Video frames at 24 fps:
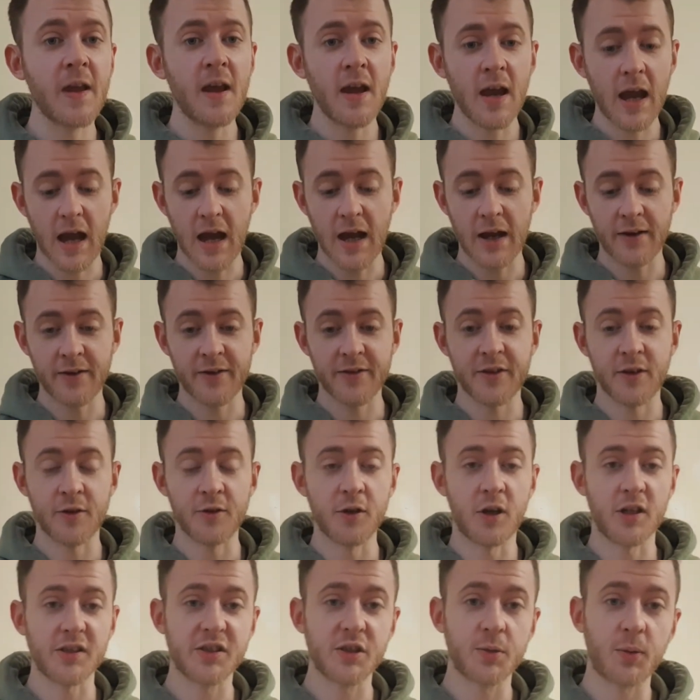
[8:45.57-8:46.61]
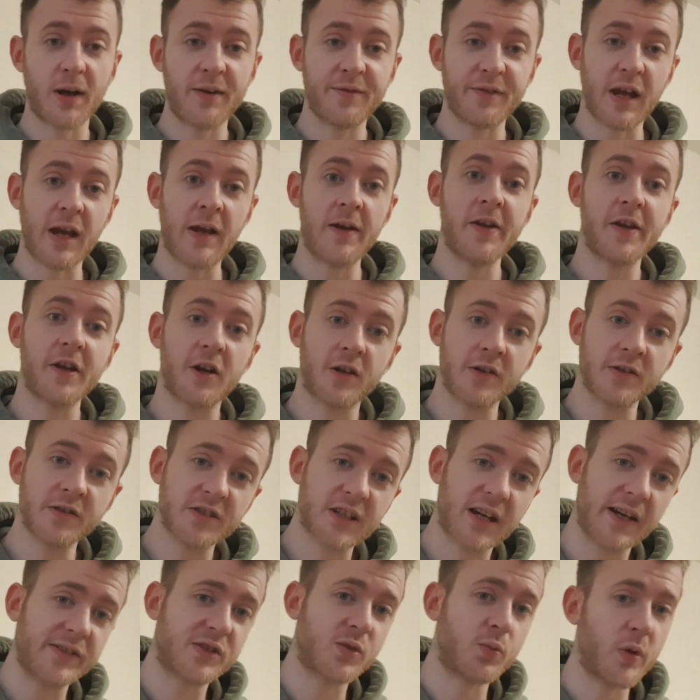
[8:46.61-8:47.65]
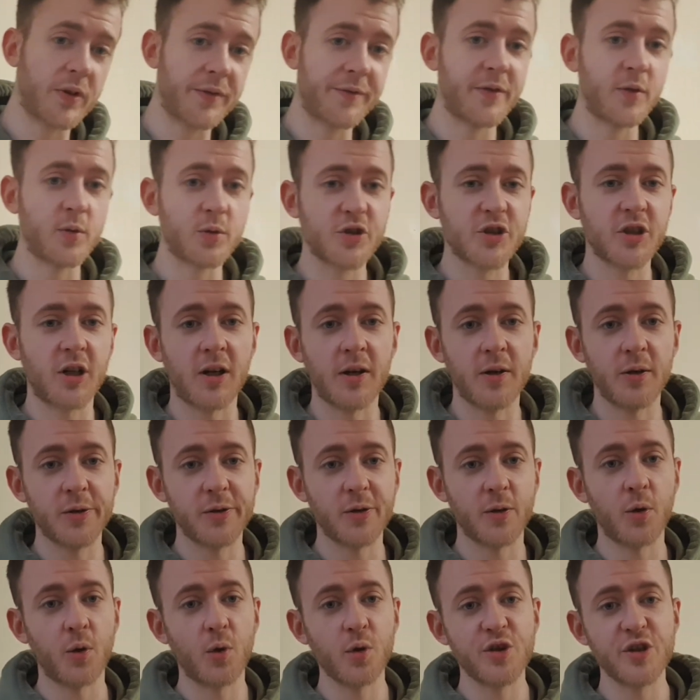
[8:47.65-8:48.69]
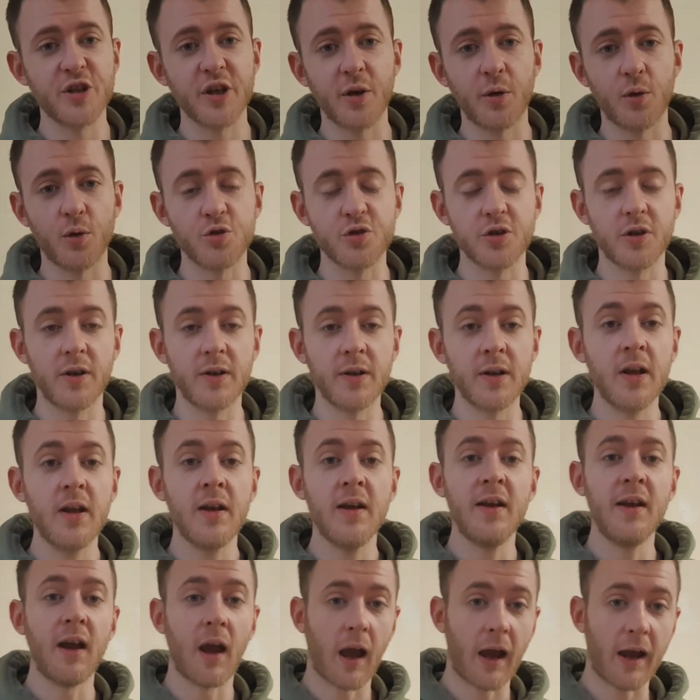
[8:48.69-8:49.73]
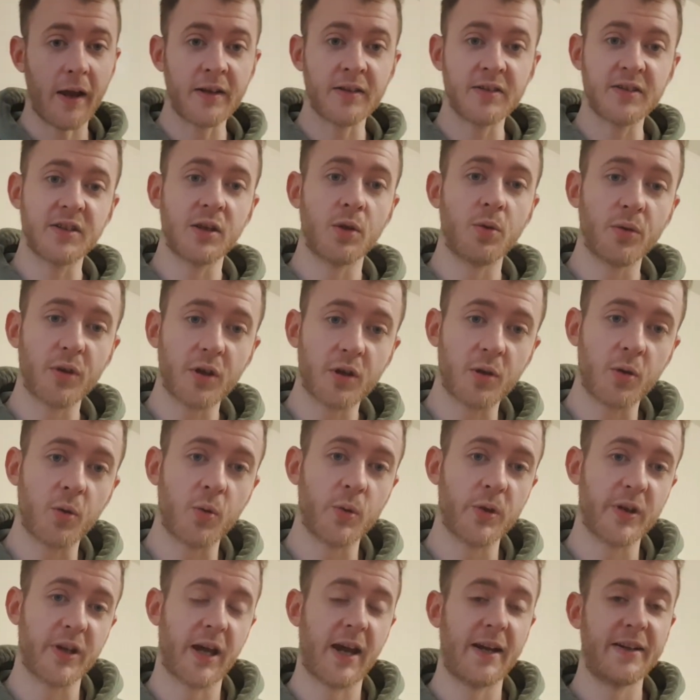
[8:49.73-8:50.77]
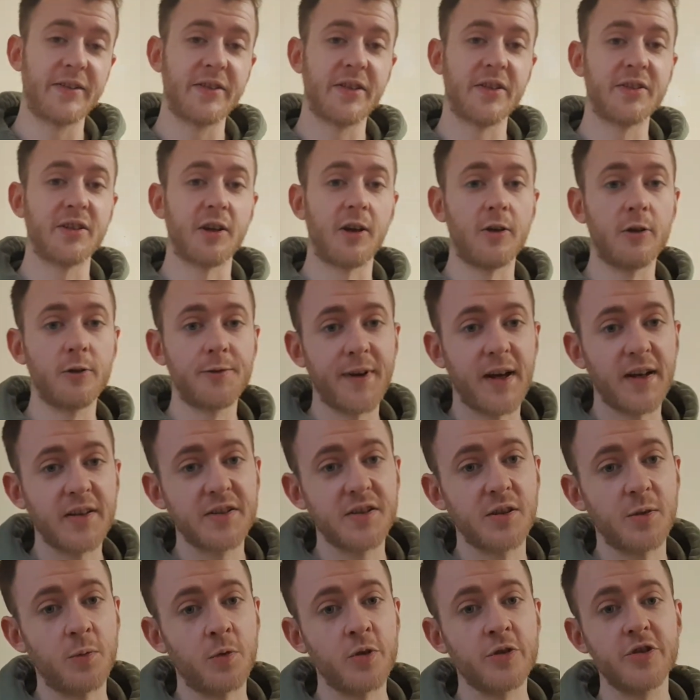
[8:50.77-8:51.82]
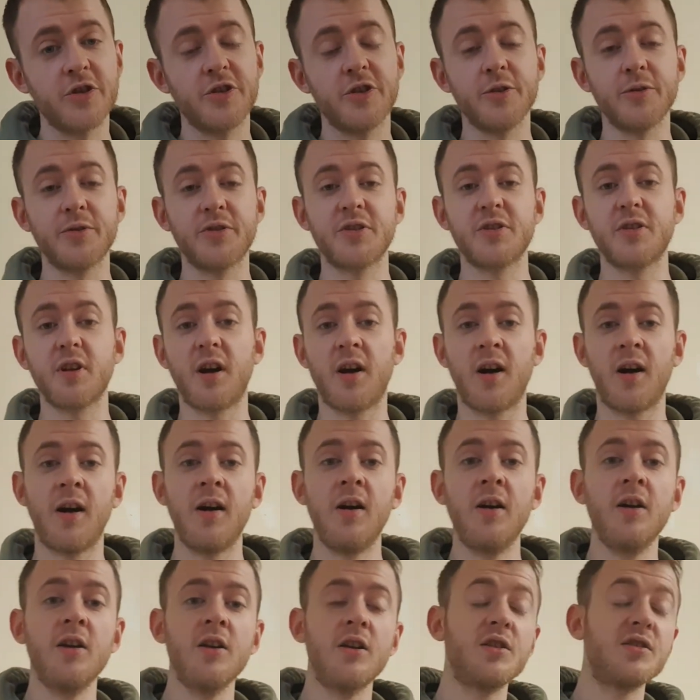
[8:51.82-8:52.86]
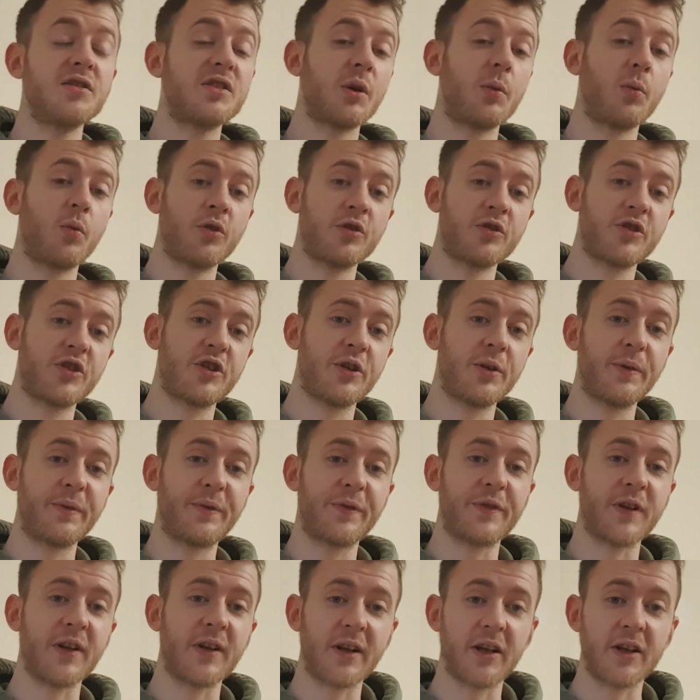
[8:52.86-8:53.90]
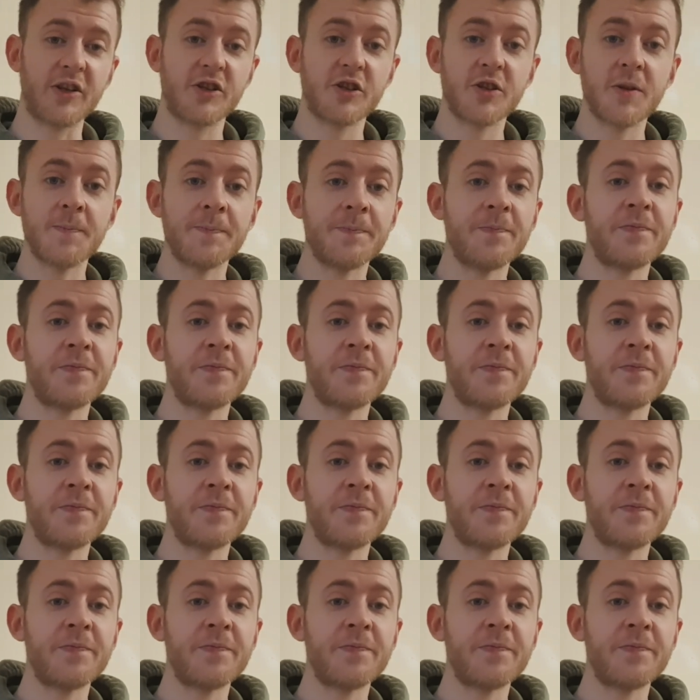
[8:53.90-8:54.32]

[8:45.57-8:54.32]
and not to have any contact with your child or children until the court case is over. So once you start to once you finish,